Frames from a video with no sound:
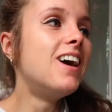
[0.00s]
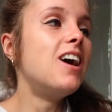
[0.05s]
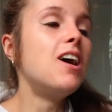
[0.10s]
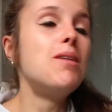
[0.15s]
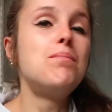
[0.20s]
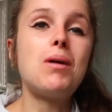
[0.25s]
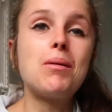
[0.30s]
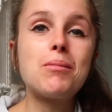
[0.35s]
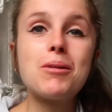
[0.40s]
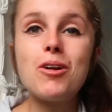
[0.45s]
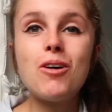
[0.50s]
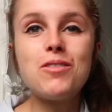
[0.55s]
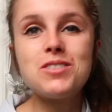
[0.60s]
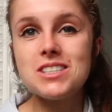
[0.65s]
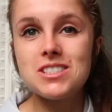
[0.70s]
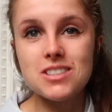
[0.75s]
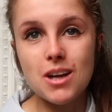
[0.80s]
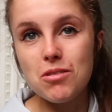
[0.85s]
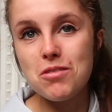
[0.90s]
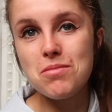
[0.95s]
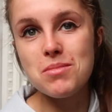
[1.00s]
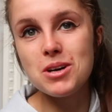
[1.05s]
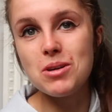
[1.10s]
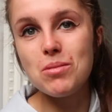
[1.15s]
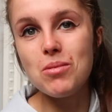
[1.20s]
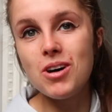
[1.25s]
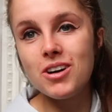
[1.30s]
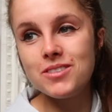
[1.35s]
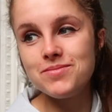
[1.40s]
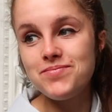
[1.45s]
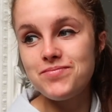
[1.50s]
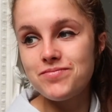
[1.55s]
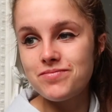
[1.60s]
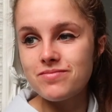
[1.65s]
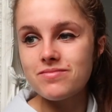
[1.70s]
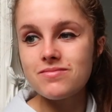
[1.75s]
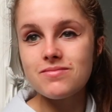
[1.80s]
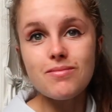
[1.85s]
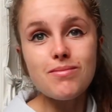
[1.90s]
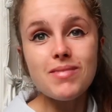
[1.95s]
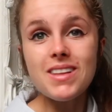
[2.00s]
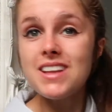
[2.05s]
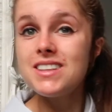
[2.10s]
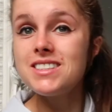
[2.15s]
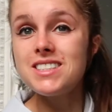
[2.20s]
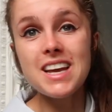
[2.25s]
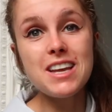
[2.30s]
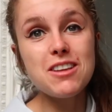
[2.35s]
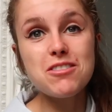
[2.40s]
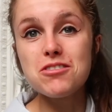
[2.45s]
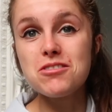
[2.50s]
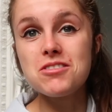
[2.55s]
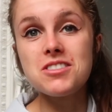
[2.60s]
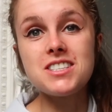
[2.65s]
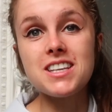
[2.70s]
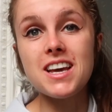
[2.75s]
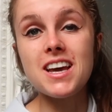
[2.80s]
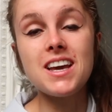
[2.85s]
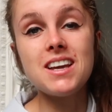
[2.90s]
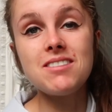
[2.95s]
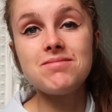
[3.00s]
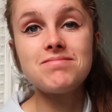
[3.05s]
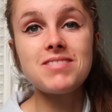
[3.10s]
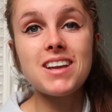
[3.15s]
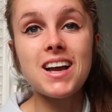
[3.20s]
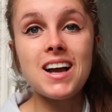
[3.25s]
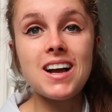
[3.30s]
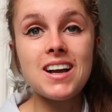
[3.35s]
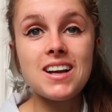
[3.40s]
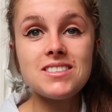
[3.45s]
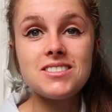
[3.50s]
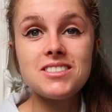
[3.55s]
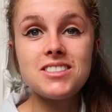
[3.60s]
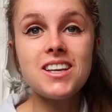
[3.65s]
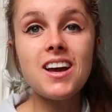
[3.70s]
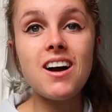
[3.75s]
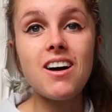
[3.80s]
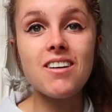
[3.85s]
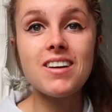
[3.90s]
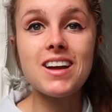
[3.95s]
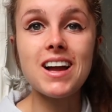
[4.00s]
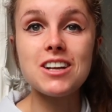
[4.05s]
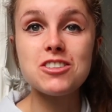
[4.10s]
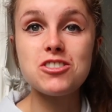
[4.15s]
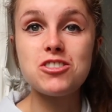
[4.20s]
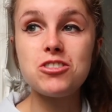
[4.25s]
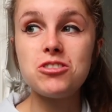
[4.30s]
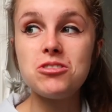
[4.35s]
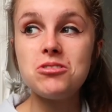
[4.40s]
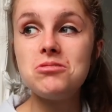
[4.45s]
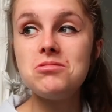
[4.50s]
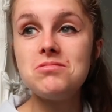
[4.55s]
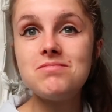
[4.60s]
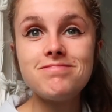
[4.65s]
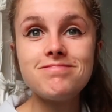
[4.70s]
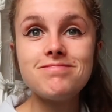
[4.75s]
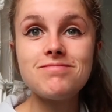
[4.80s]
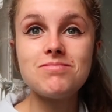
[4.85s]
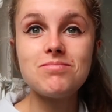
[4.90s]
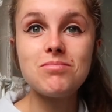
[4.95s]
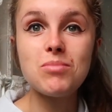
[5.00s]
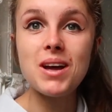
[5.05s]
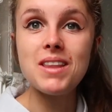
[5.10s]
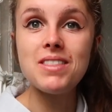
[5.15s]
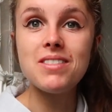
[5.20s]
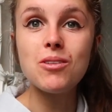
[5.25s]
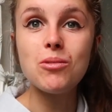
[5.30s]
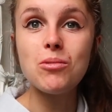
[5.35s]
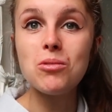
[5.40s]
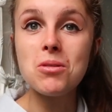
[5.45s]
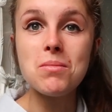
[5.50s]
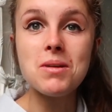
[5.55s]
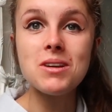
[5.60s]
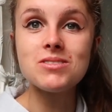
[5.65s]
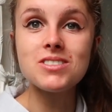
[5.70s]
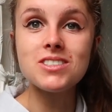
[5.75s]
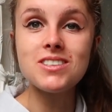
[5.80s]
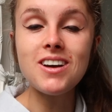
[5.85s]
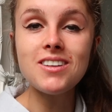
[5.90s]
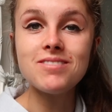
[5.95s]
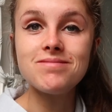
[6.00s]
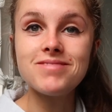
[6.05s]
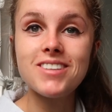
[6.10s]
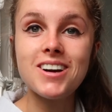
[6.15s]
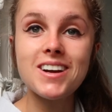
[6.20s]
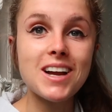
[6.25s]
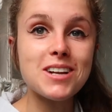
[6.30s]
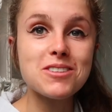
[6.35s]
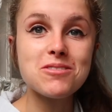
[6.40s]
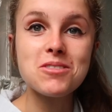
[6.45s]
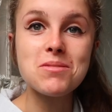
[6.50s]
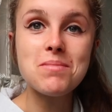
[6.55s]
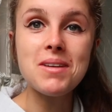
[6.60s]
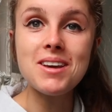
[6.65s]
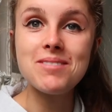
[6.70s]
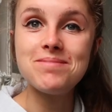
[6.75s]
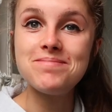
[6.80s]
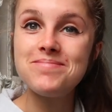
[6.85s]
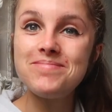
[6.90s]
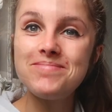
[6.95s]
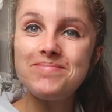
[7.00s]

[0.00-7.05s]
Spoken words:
But I'm gonna obviously start with meal one and take you through the day, and yeah, I'll catch you when all the meals are done. I'll catch you in a bit.